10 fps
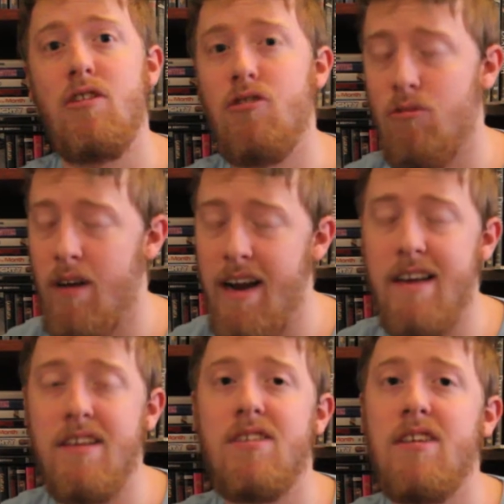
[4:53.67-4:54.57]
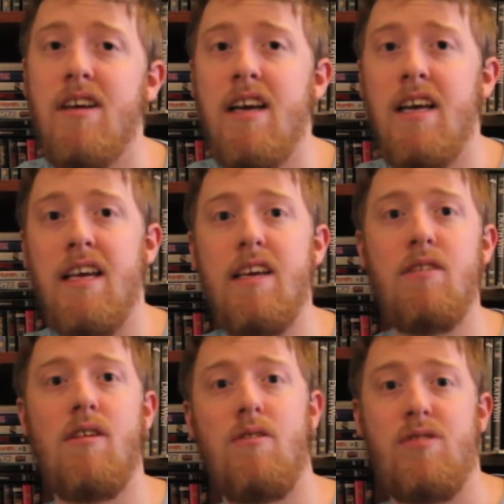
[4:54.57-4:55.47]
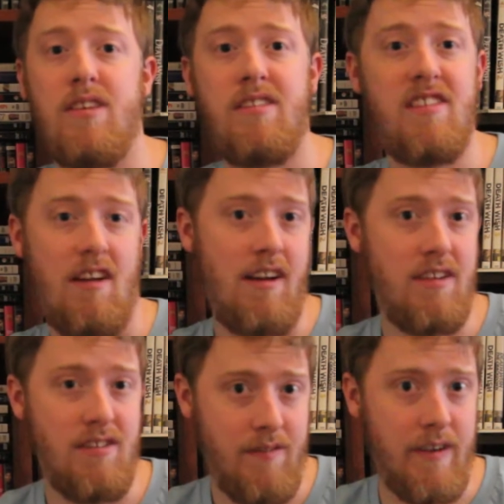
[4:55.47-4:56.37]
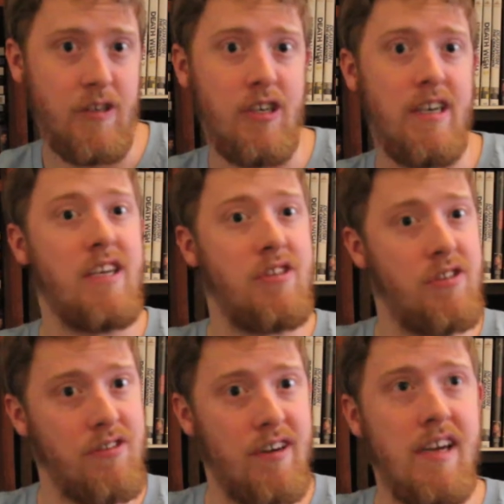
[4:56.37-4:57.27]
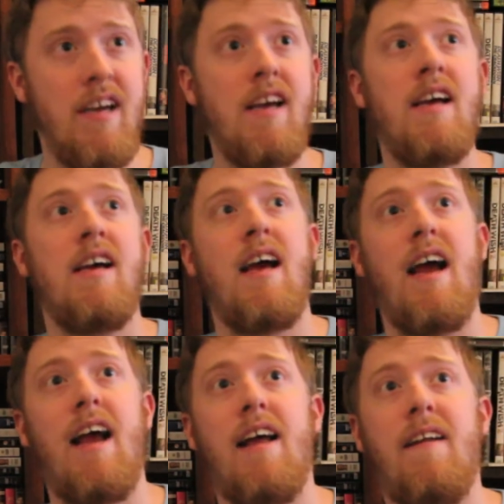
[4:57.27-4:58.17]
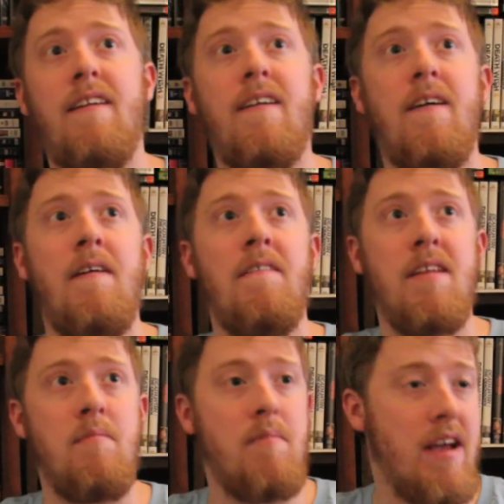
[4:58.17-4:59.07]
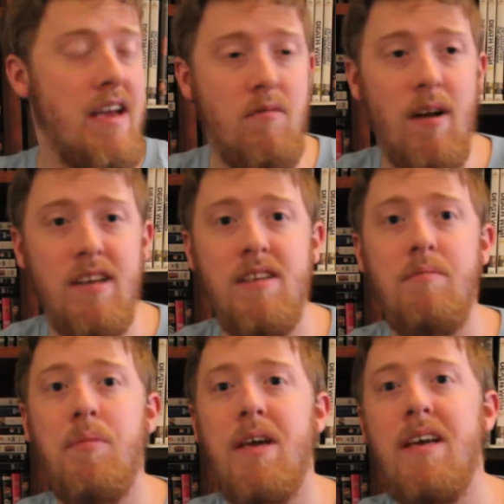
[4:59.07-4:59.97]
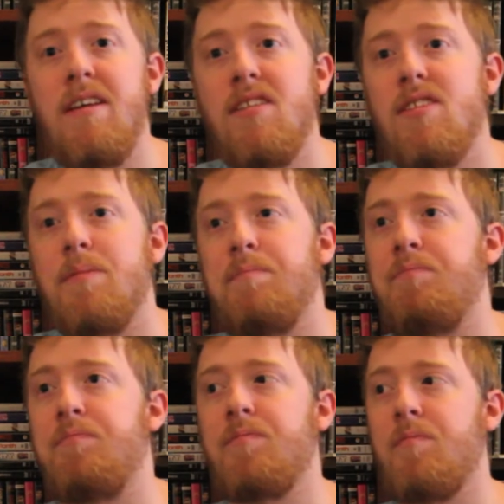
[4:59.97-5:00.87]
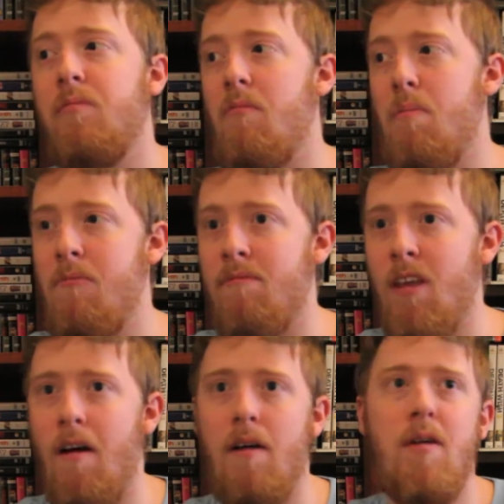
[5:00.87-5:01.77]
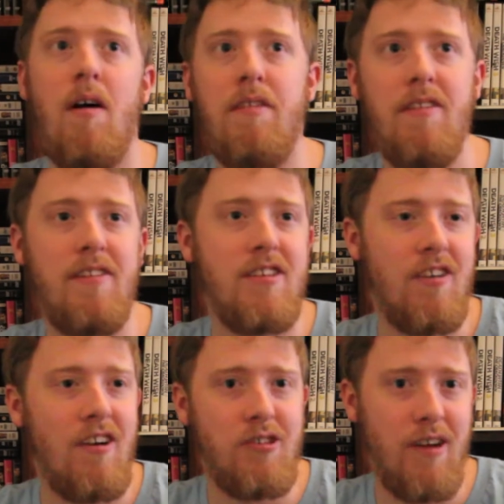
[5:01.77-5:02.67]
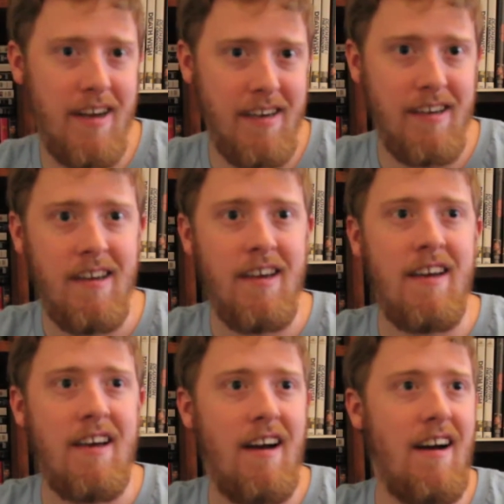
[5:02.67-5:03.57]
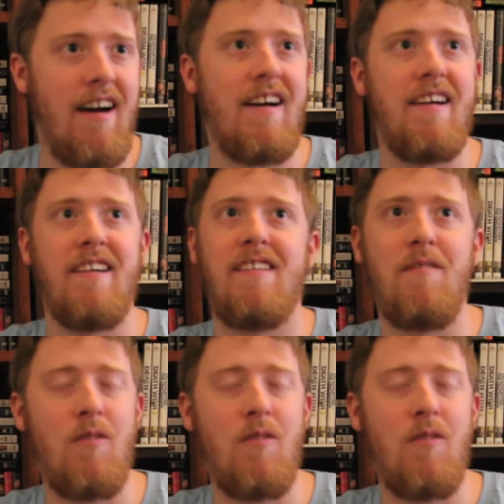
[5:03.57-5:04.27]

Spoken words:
greatest heroes in science fiction history. And May he rest in peace. Other than Star Trek, of